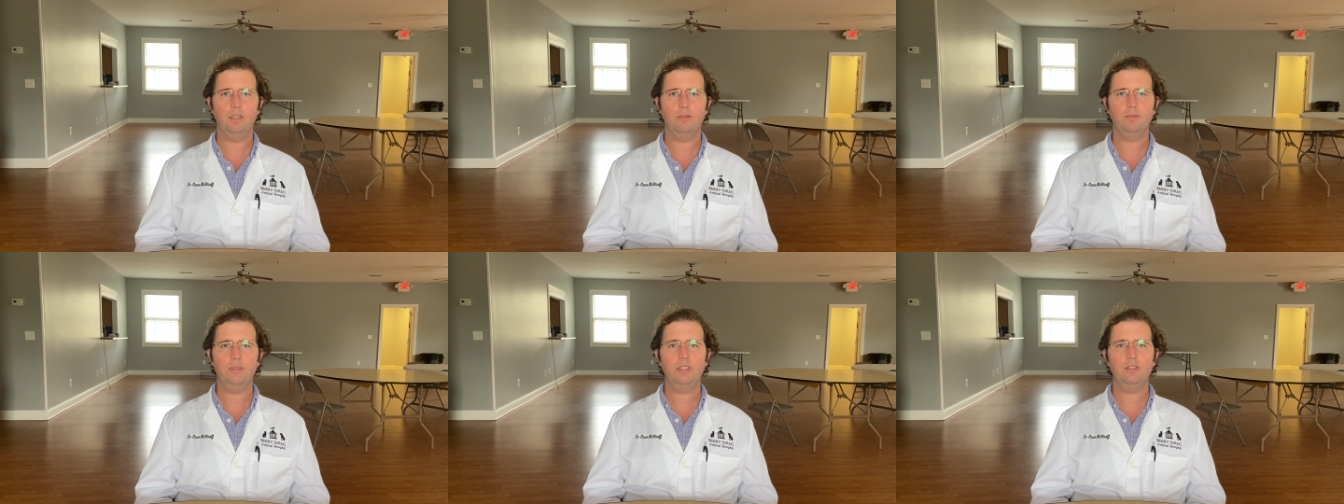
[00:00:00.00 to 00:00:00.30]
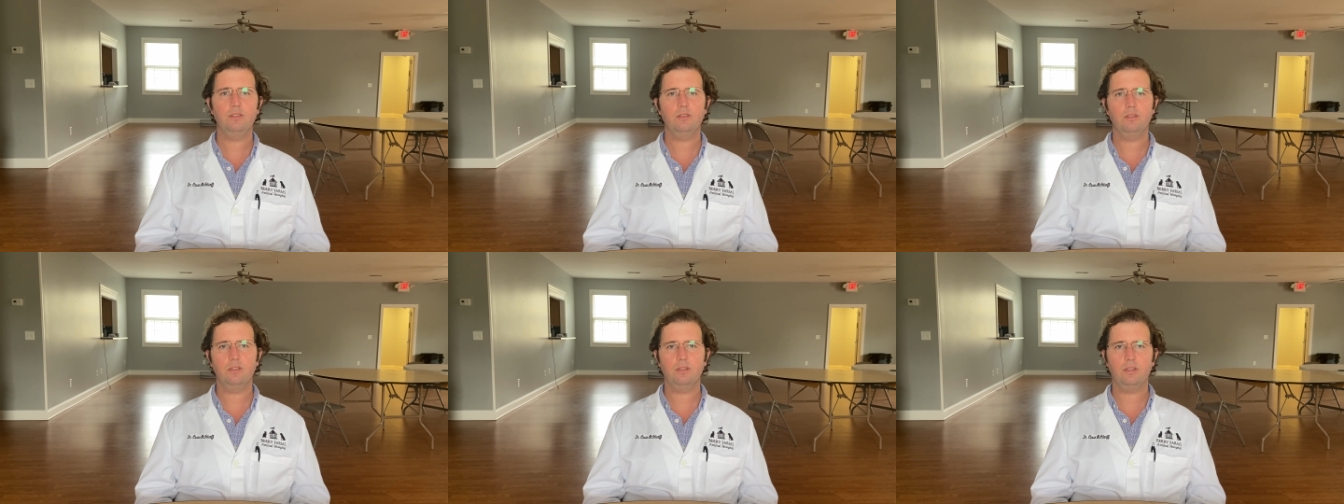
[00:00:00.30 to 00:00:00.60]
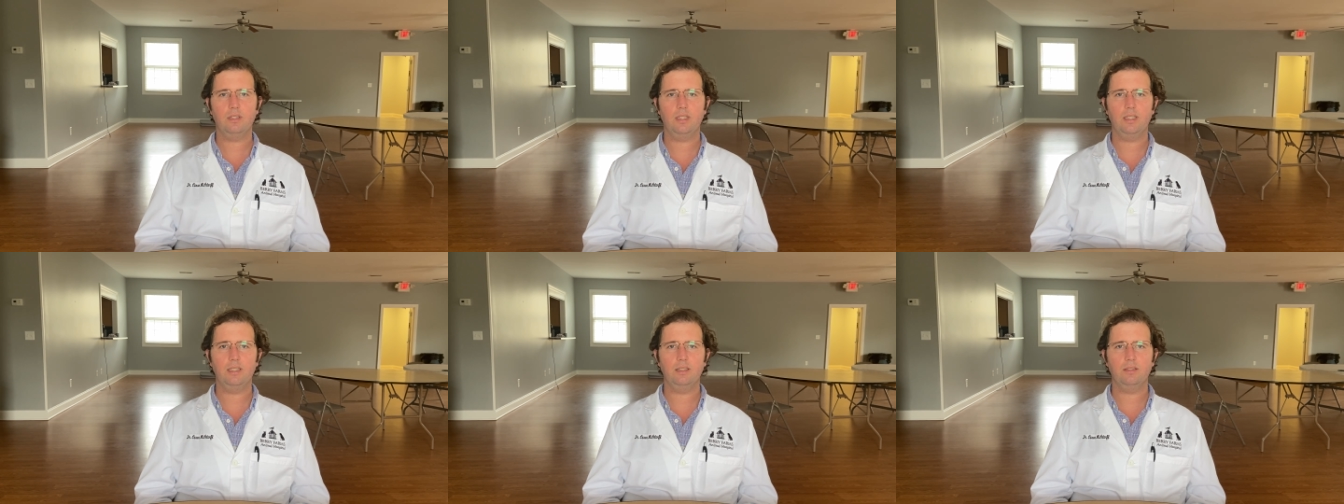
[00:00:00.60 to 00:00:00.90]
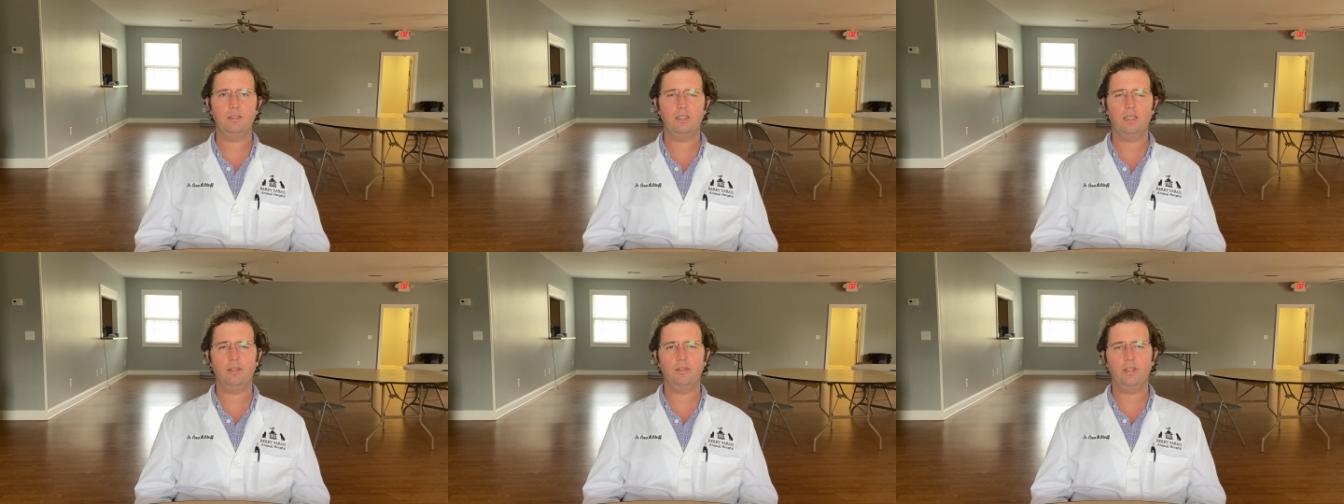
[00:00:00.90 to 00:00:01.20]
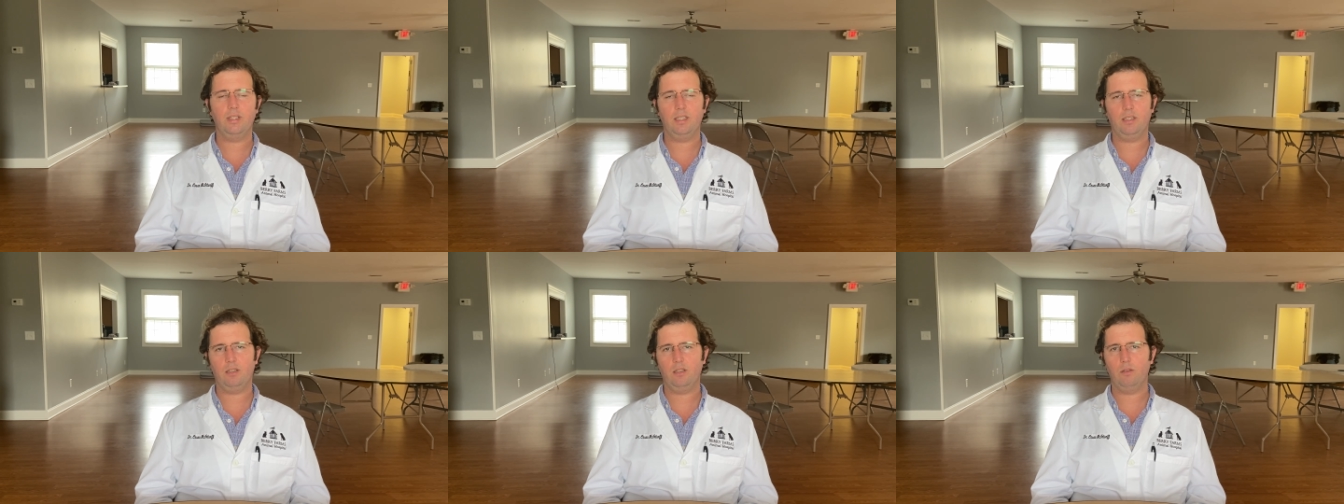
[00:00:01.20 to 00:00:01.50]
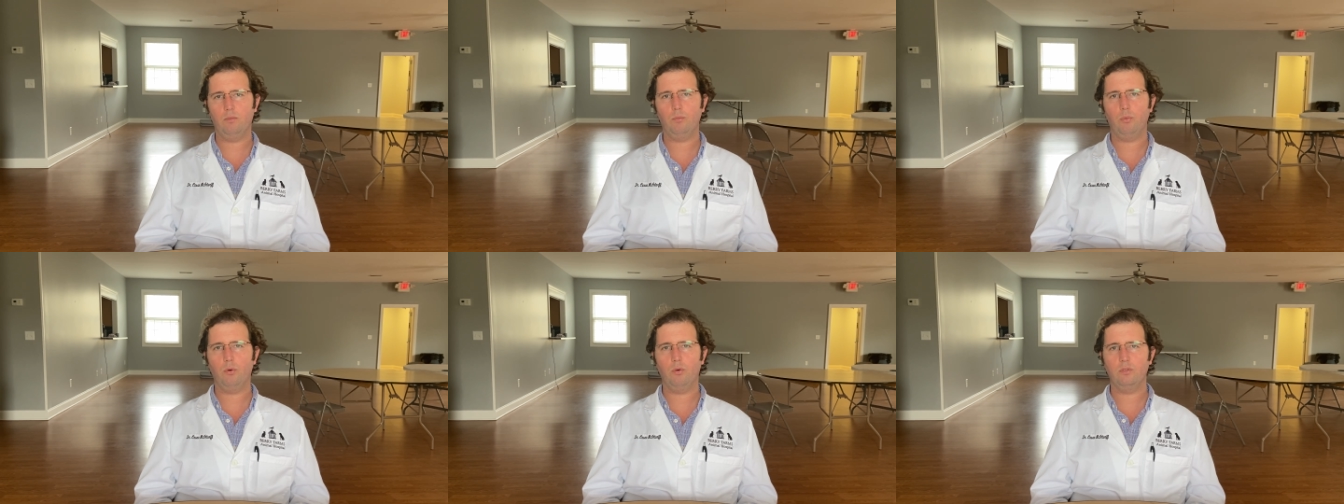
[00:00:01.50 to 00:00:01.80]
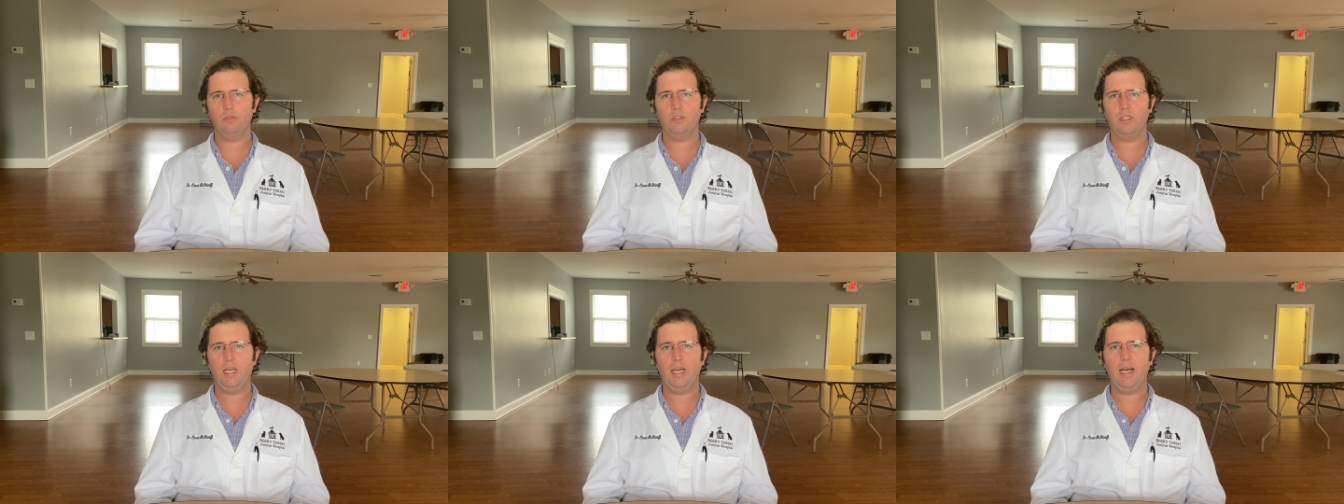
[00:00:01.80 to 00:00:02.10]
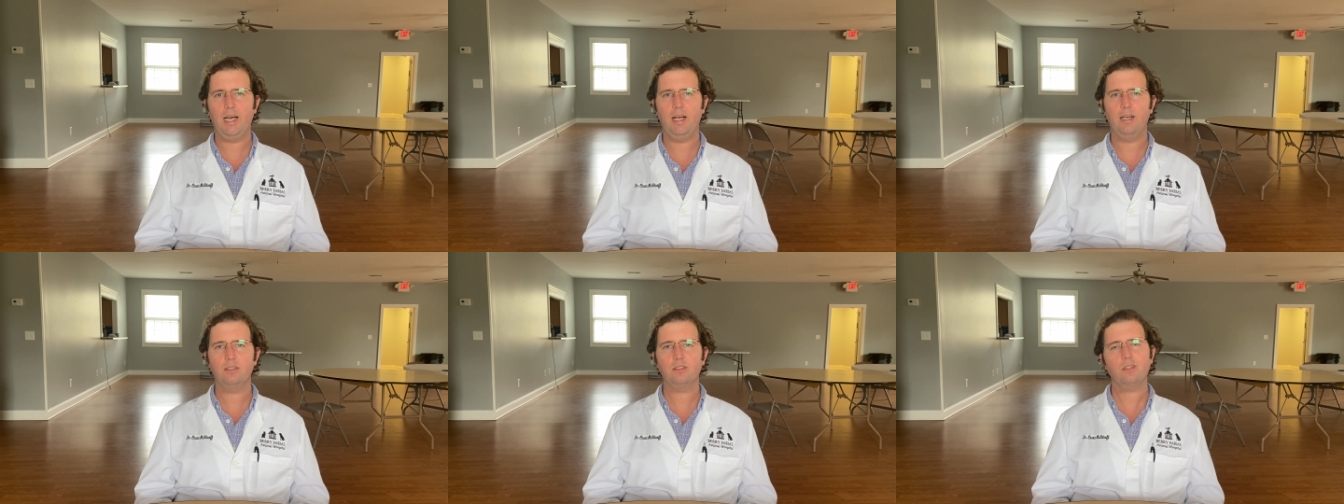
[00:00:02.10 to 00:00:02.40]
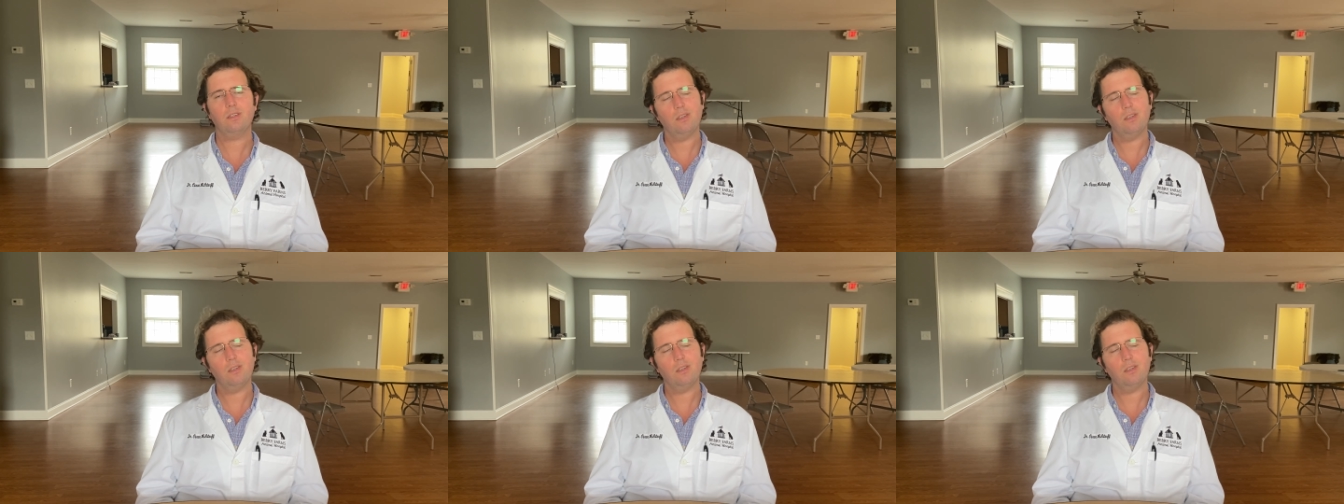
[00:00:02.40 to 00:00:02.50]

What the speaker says: These are the things that I think are important to ask,